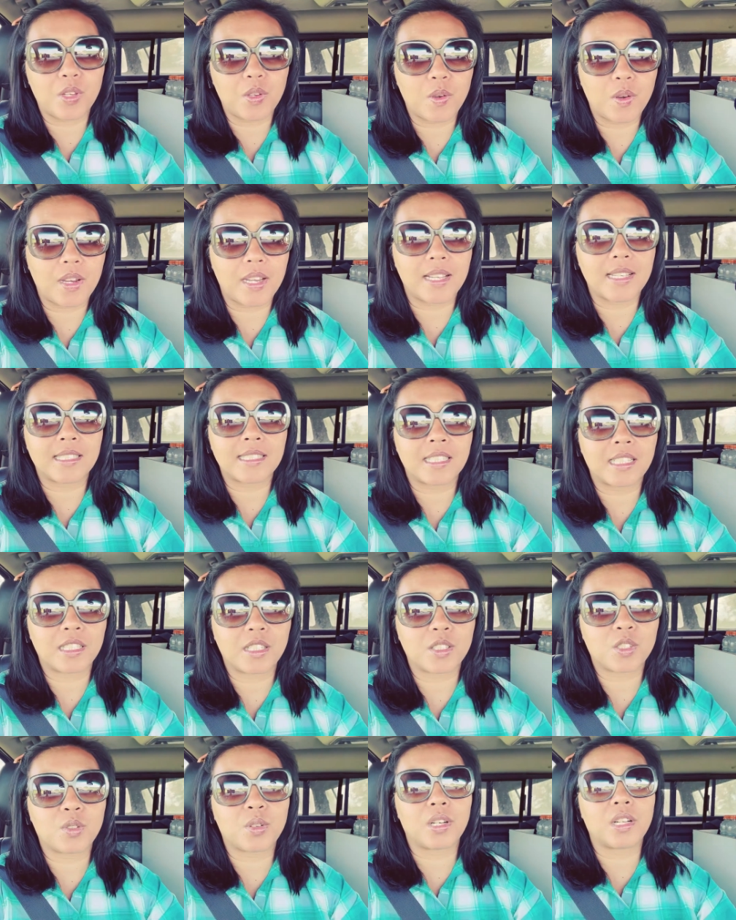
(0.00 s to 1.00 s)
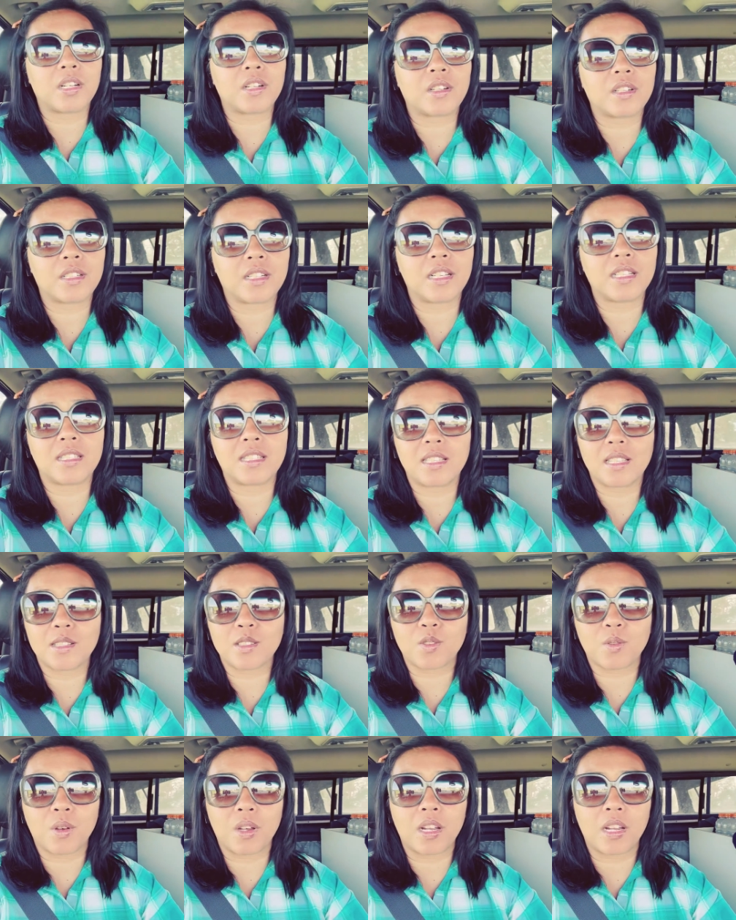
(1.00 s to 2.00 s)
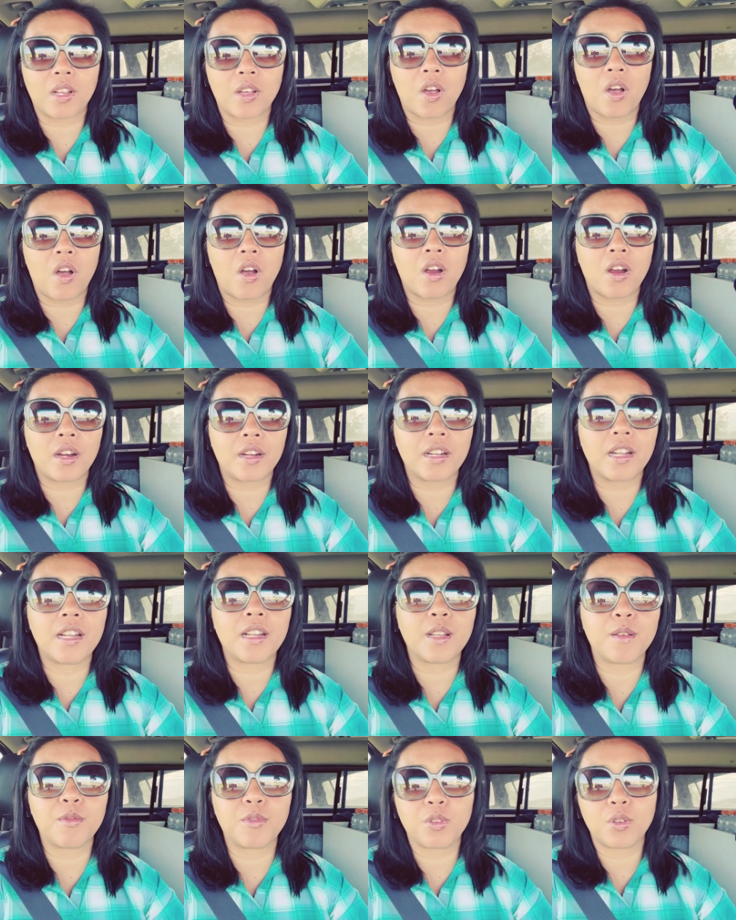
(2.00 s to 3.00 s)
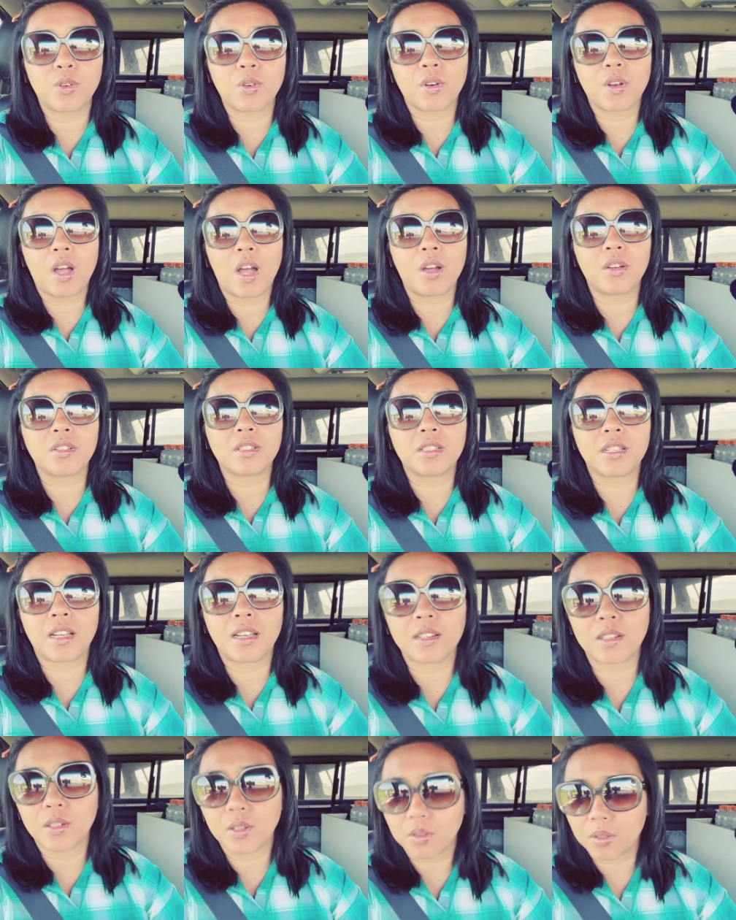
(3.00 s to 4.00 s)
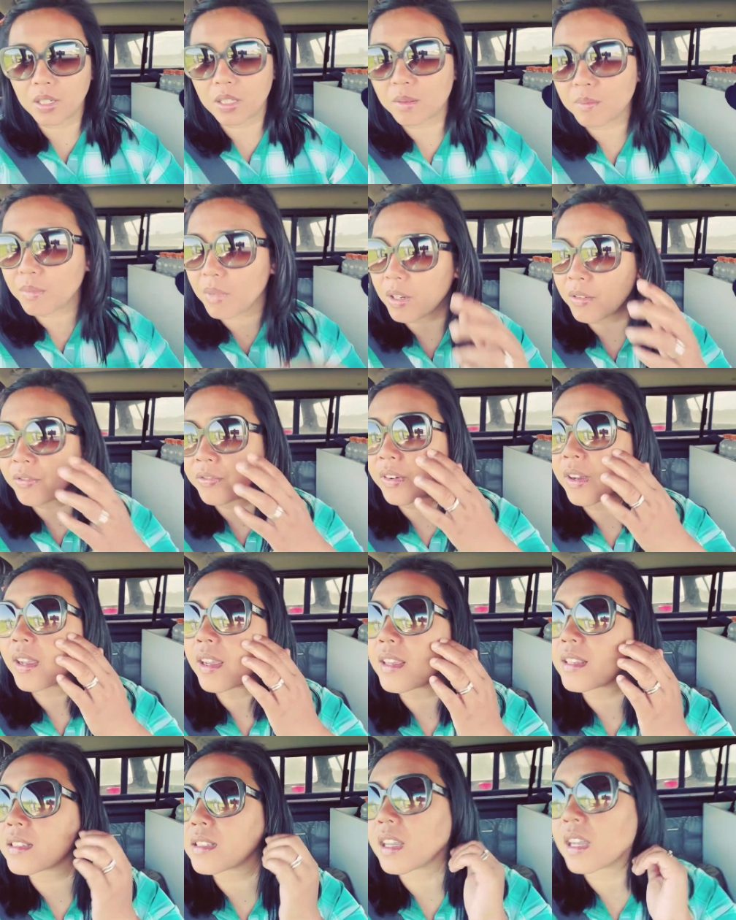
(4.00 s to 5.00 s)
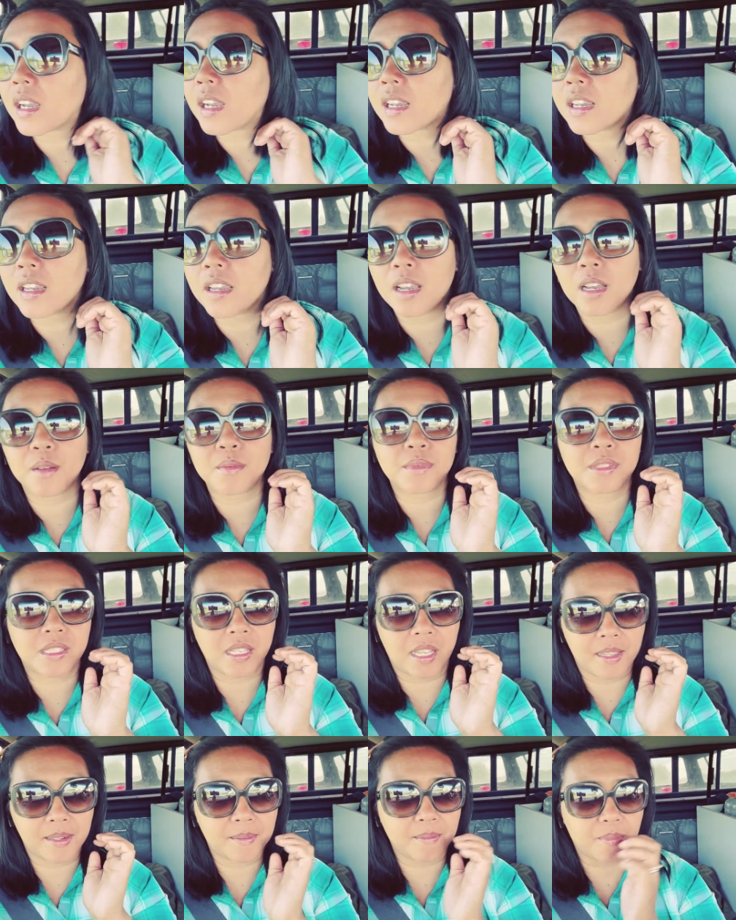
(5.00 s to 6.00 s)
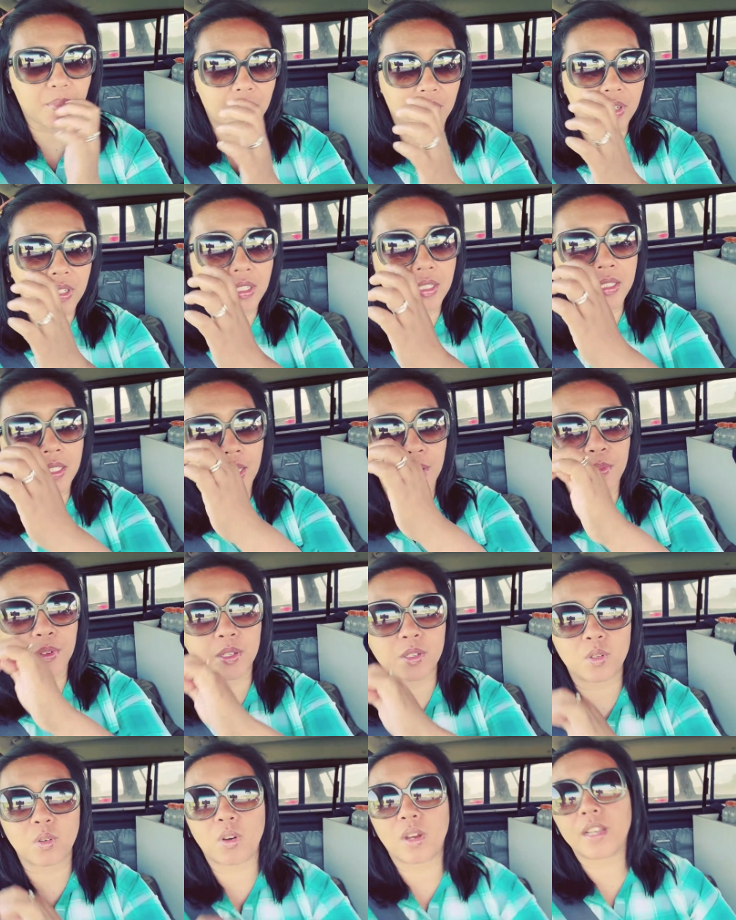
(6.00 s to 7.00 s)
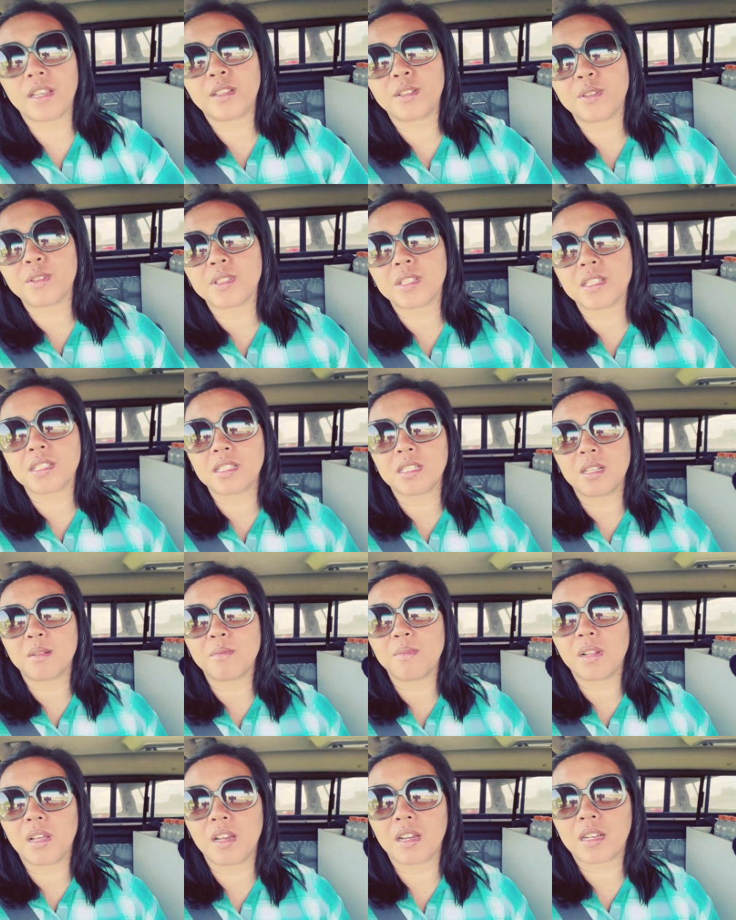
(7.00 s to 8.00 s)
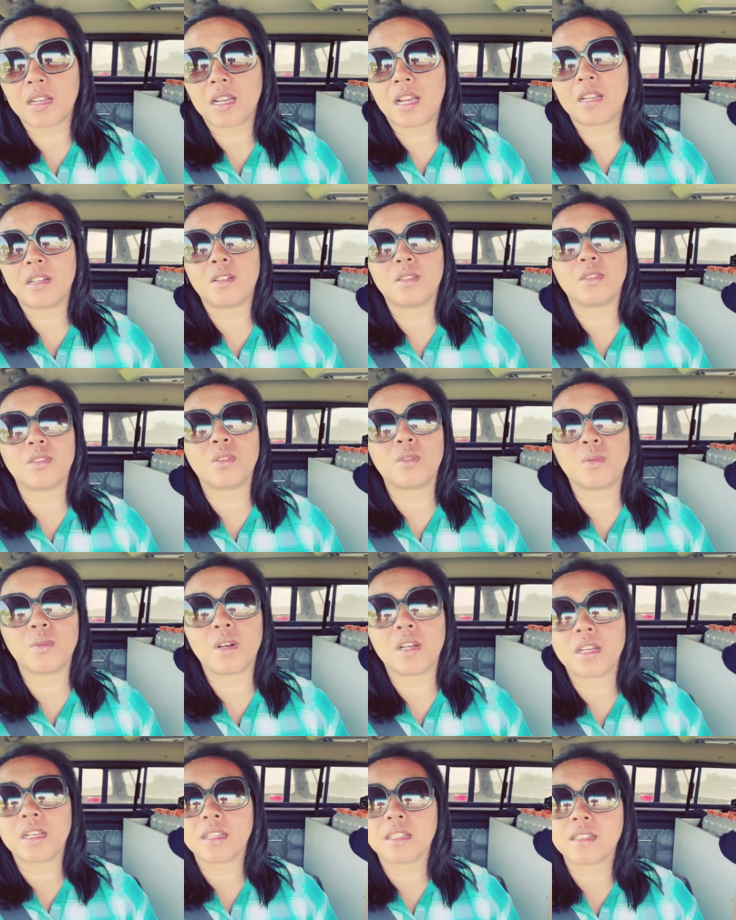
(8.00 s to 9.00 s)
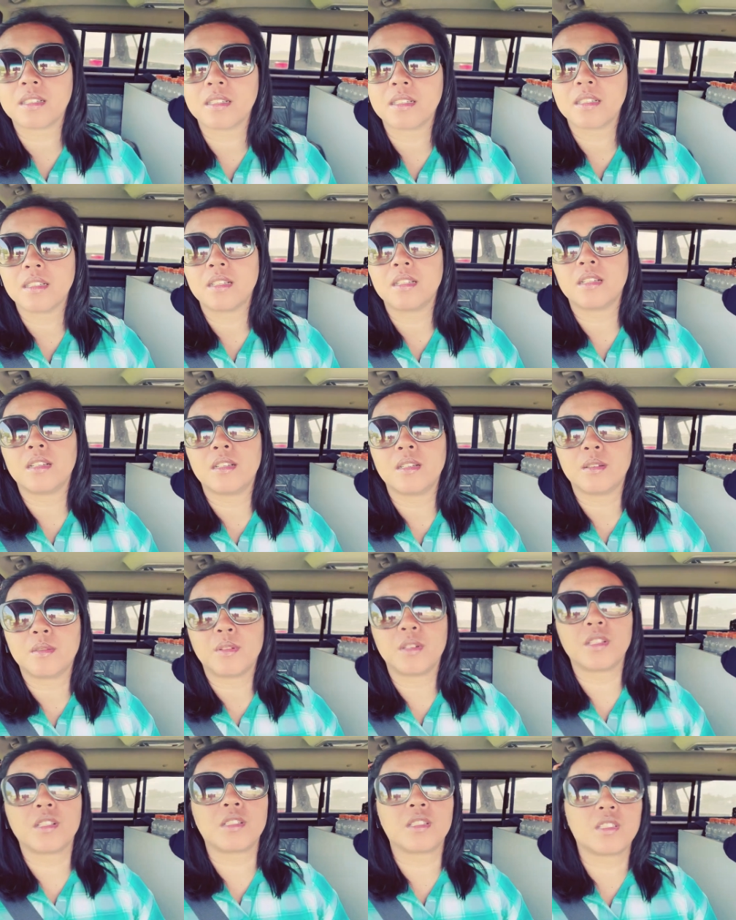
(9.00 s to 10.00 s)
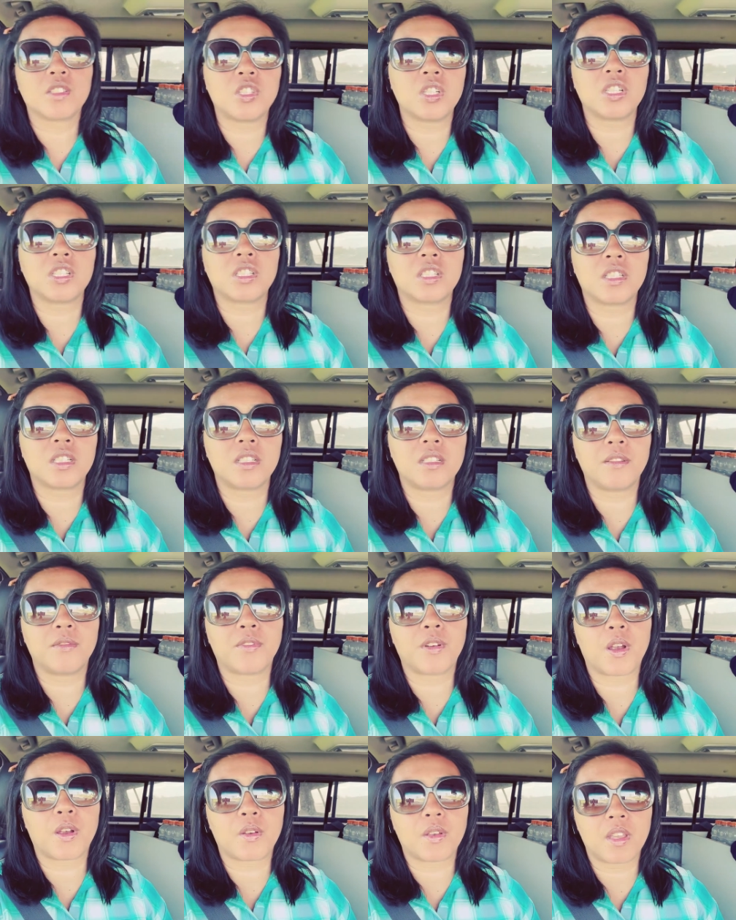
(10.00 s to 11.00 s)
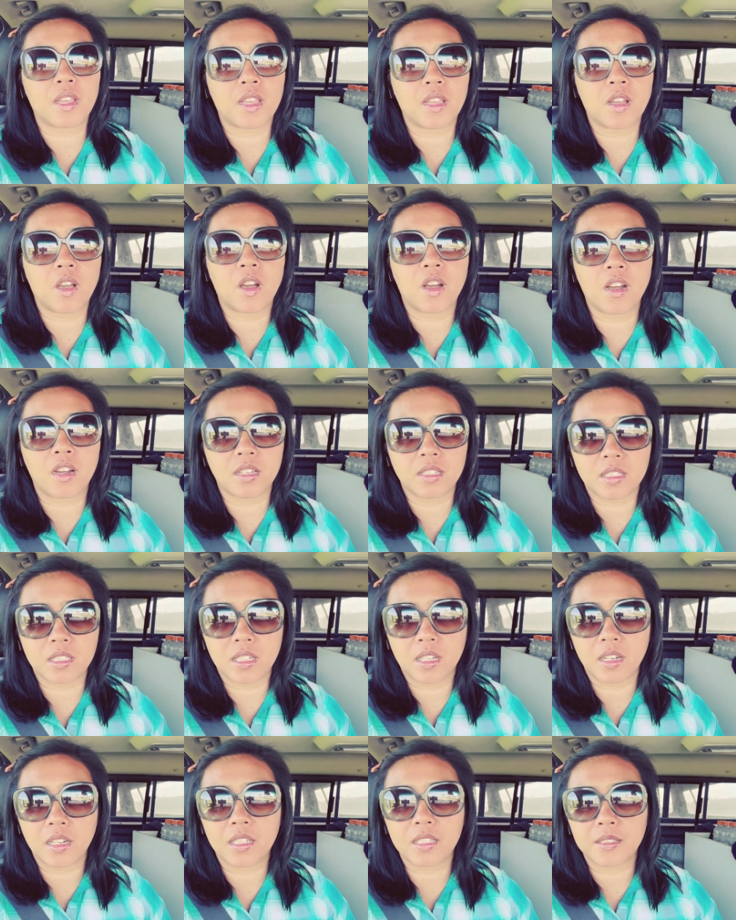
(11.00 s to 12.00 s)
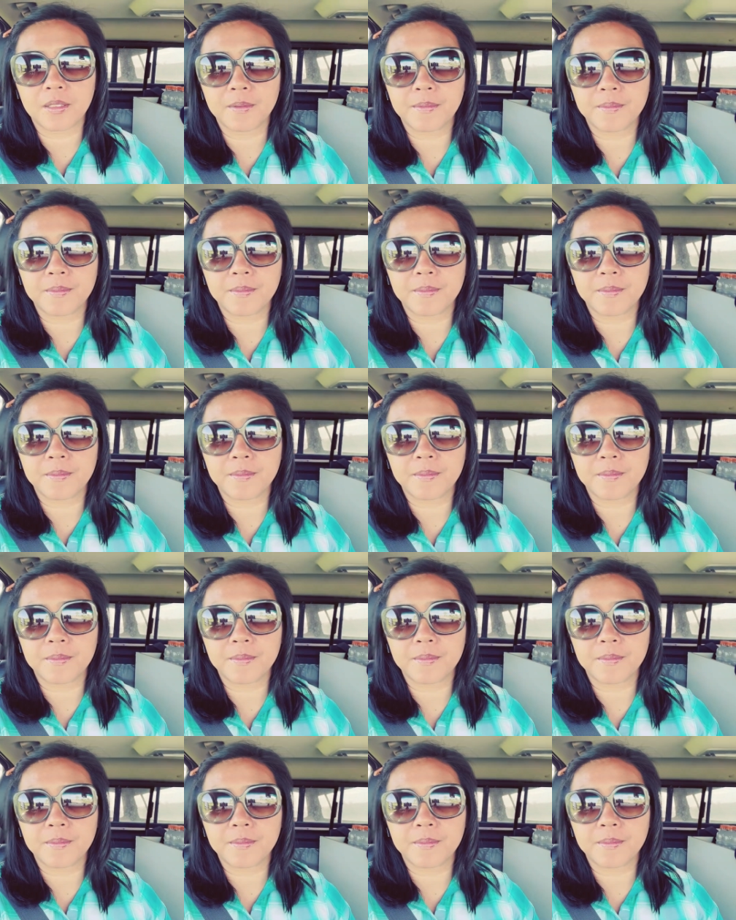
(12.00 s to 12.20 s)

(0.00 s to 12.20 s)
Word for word: you're inside a trailer that is really hard and if you're outside look at my face i am sunburned even though i use a sunblock i don't know why but it's just very hot hot